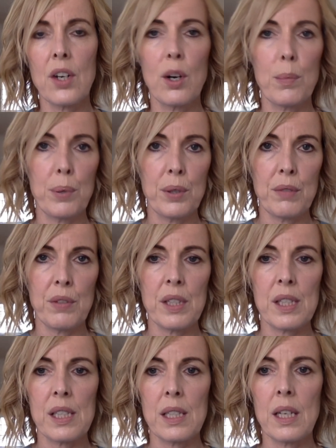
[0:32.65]
or
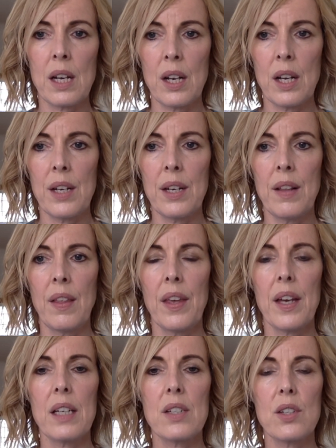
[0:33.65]
previously on,
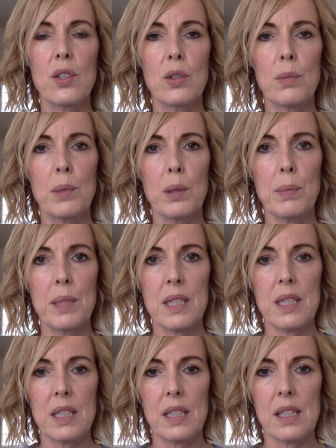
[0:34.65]
and
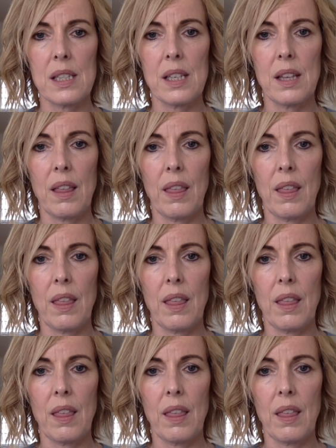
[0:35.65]
comorbidities.